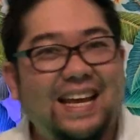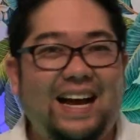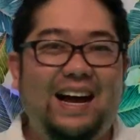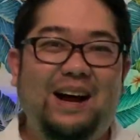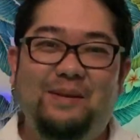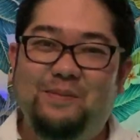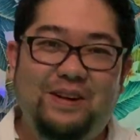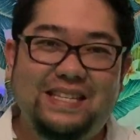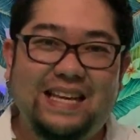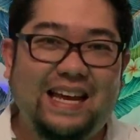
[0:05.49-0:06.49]
Uh,
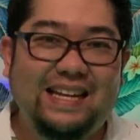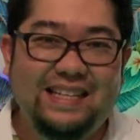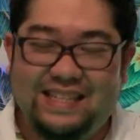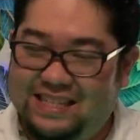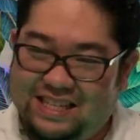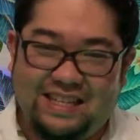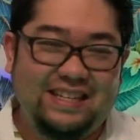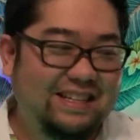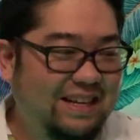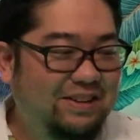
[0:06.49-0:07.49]
once again,
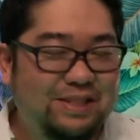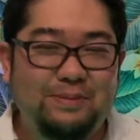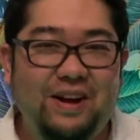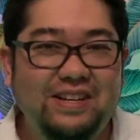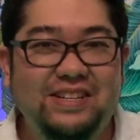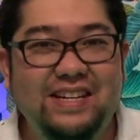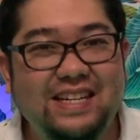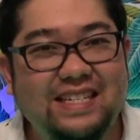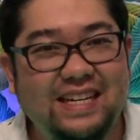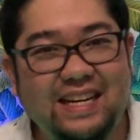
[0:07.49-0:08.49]
little small
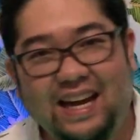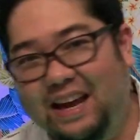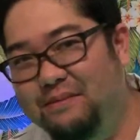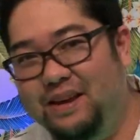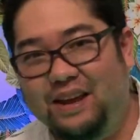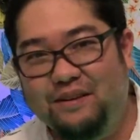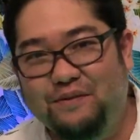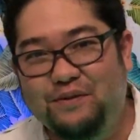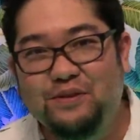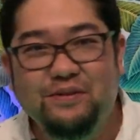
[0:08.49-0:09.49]
introduction. I am a
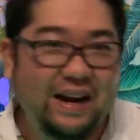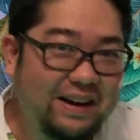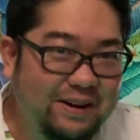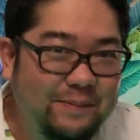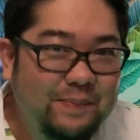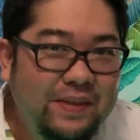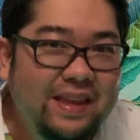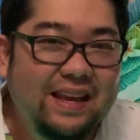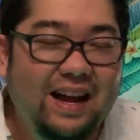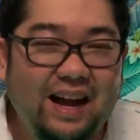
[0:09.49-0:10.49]
food writer
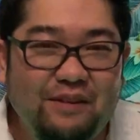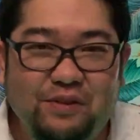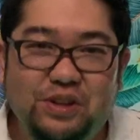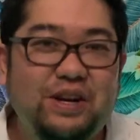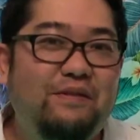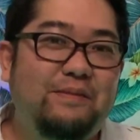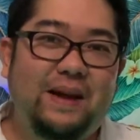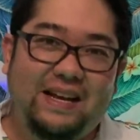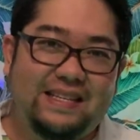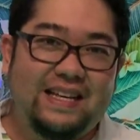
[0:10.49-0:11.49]
uh, for travel
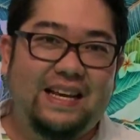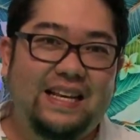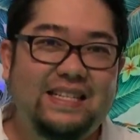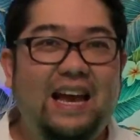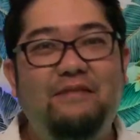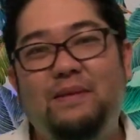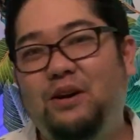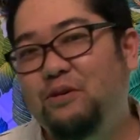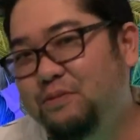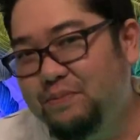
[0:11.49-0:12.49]
magazines. I have my
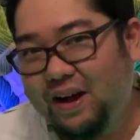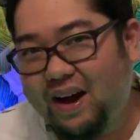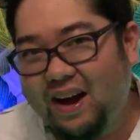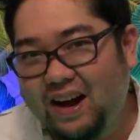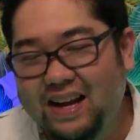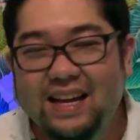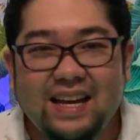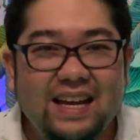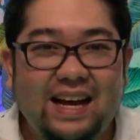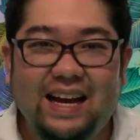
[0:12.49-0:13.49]
own blog,
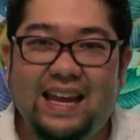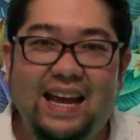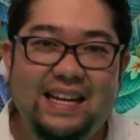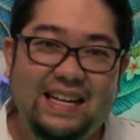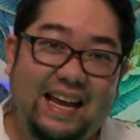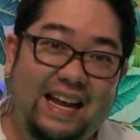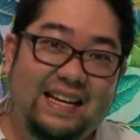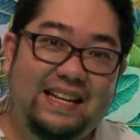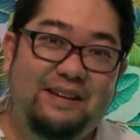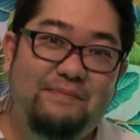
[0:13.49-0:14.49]
uh, Candid
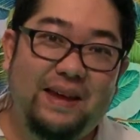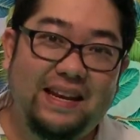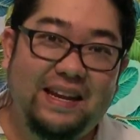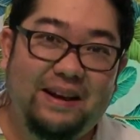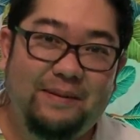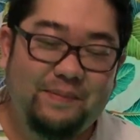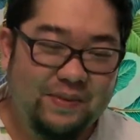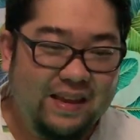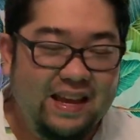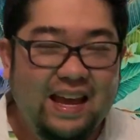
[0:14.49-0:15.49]
Candied Compendium.
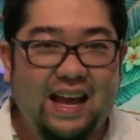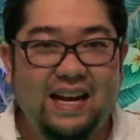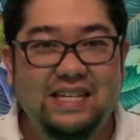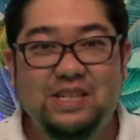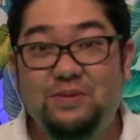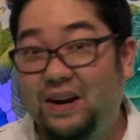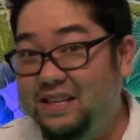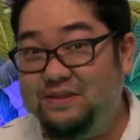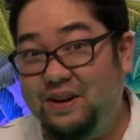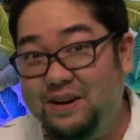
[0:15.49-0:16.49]
And I just
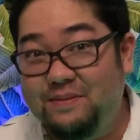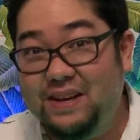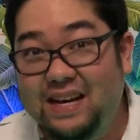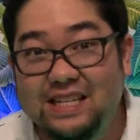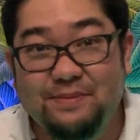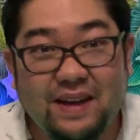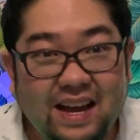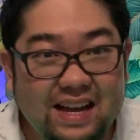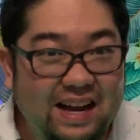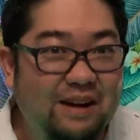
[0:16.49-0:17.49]
wanted to welcome you guys
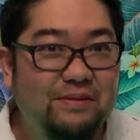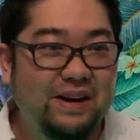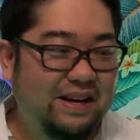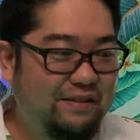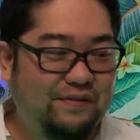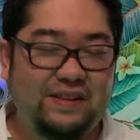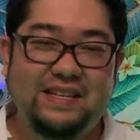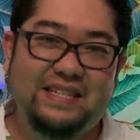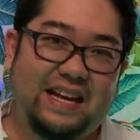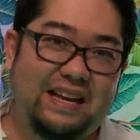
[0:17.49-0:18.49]
back. Uh, we're here for the
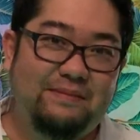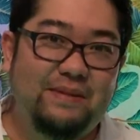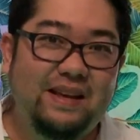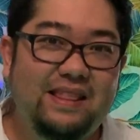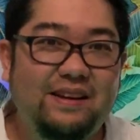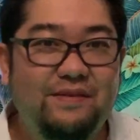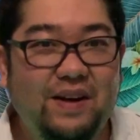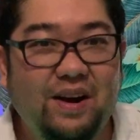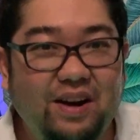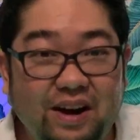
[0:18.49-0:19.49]
second month of
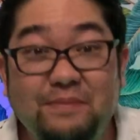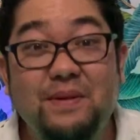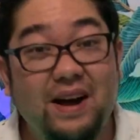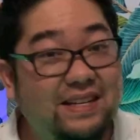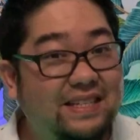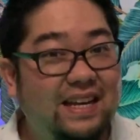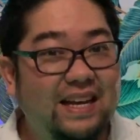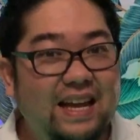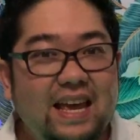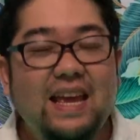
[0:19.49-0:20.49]
our
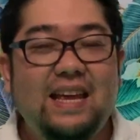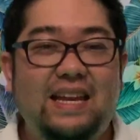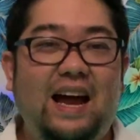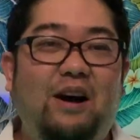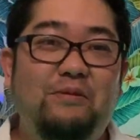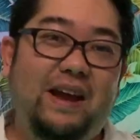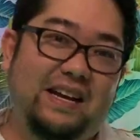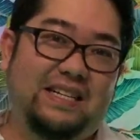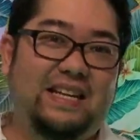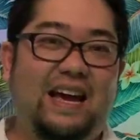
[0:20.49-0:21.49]
unboxing. Now, we
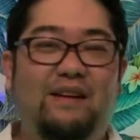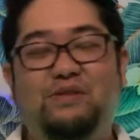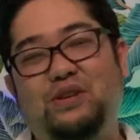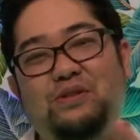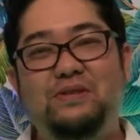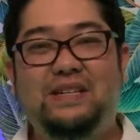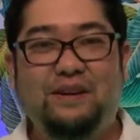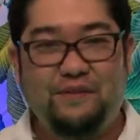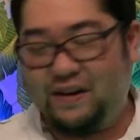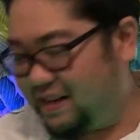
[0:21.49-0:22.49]
actually have two
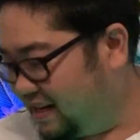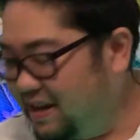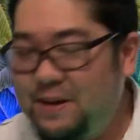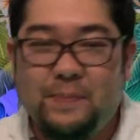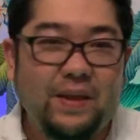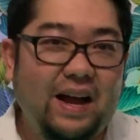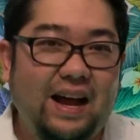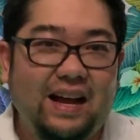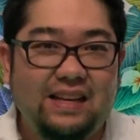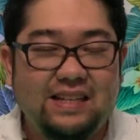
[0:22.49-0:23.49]
different
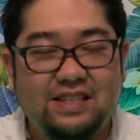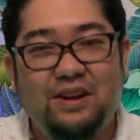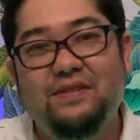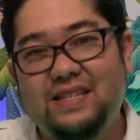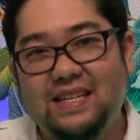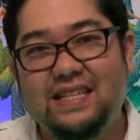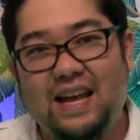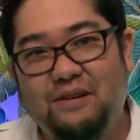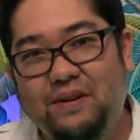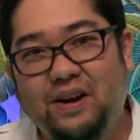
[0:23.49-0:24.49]
uh, services
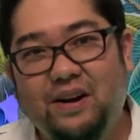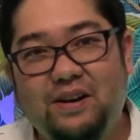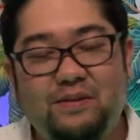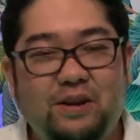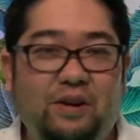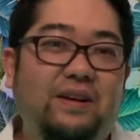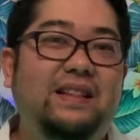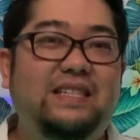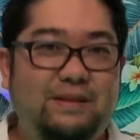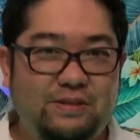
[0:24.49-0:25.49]
that we're
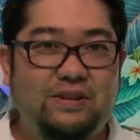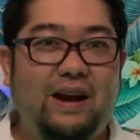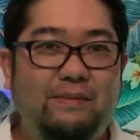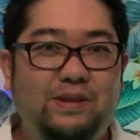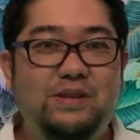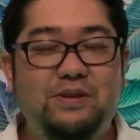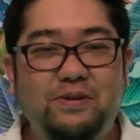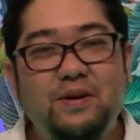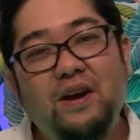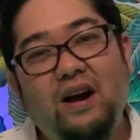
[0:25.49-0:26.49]
currently subscribed
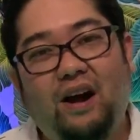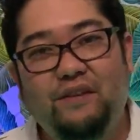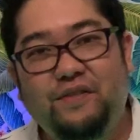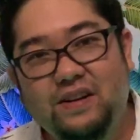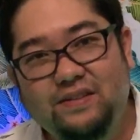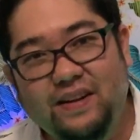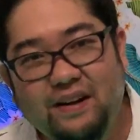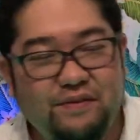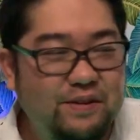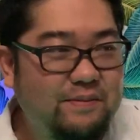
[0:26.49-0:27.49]
to. Our first
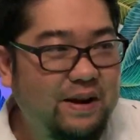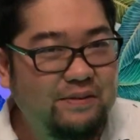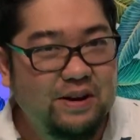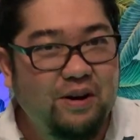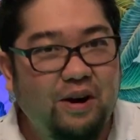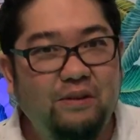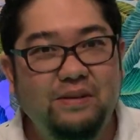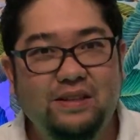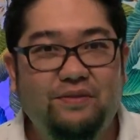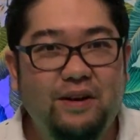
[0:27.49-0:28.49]
video, if you might recall,
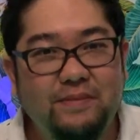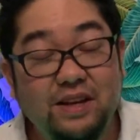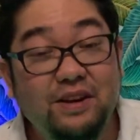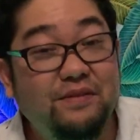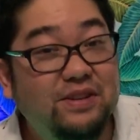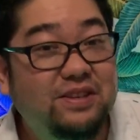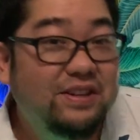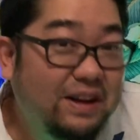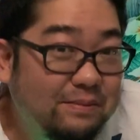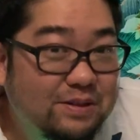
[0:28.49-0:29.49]
was from a Universal
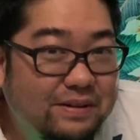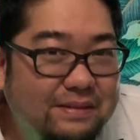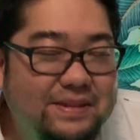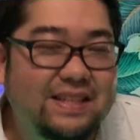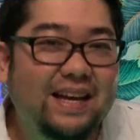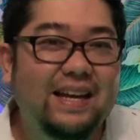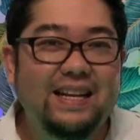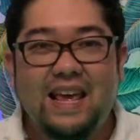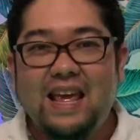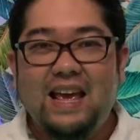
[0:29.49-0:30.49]
Yums website
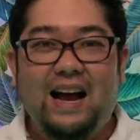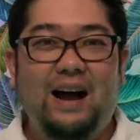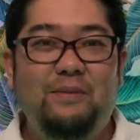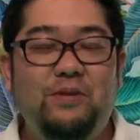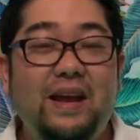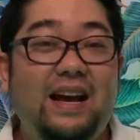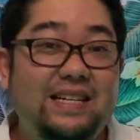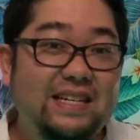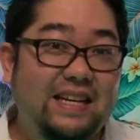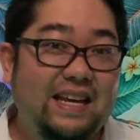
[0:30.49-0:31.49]
um, we
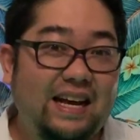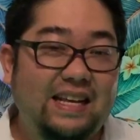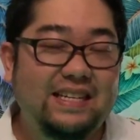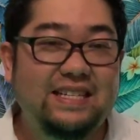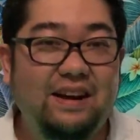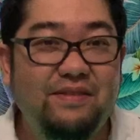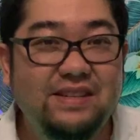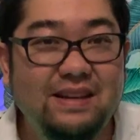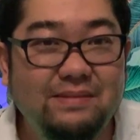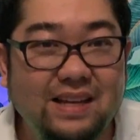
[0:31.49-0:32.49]
actually uh,
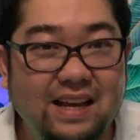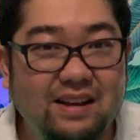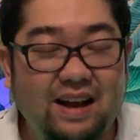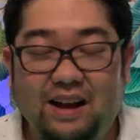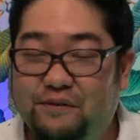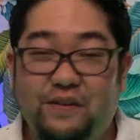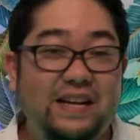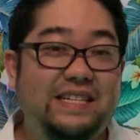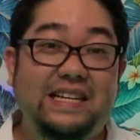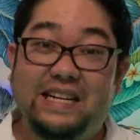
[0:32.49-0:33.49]
discovered something uh,
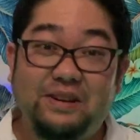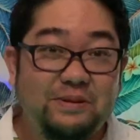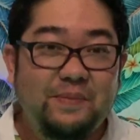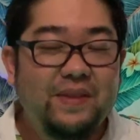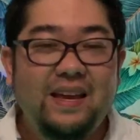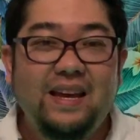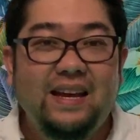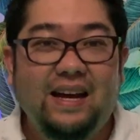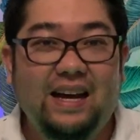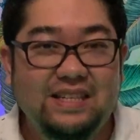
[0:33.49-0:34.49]
fresh and new.
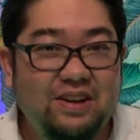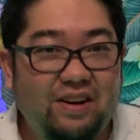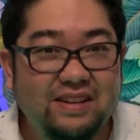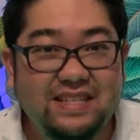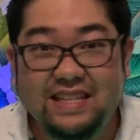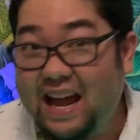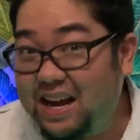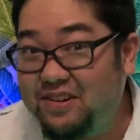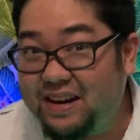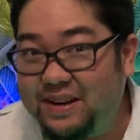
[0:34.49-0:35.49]
Uh, it's called
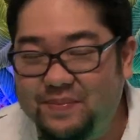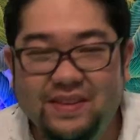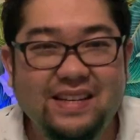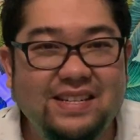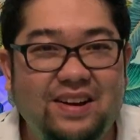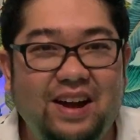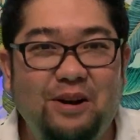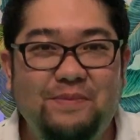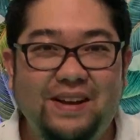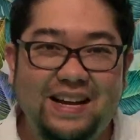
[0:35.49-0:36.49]
Snack Crate. So I
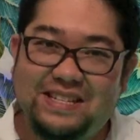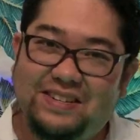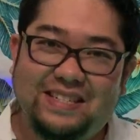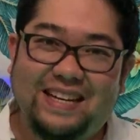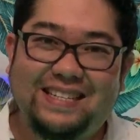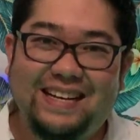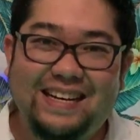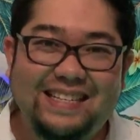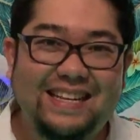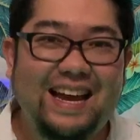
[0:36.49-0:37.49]
hope you guys are as
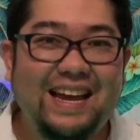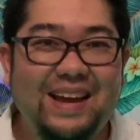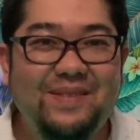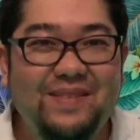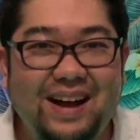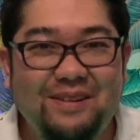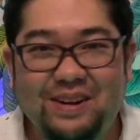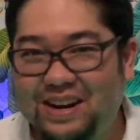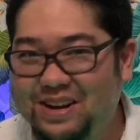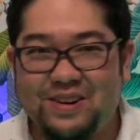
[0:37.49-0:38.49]
excited as I am. Uh,
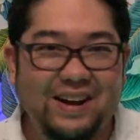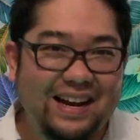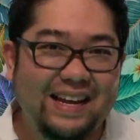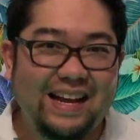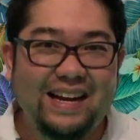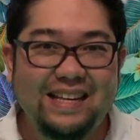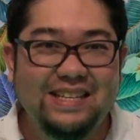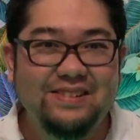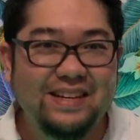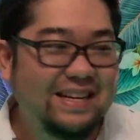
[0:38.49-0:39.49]
we're gonna go ahead and get
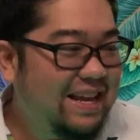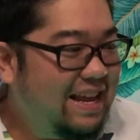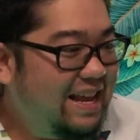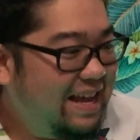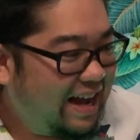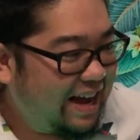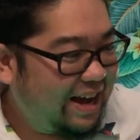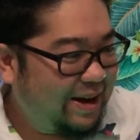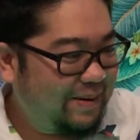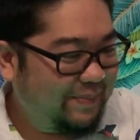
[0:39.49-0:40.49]
into it.
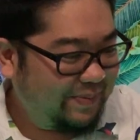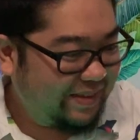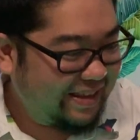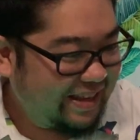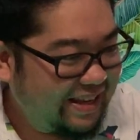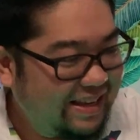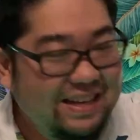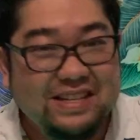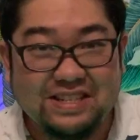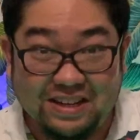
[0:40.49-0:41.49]
Um,
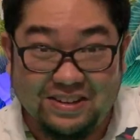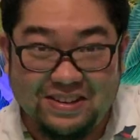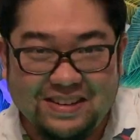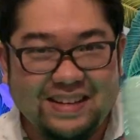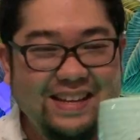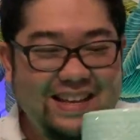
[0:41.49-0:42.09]
salud.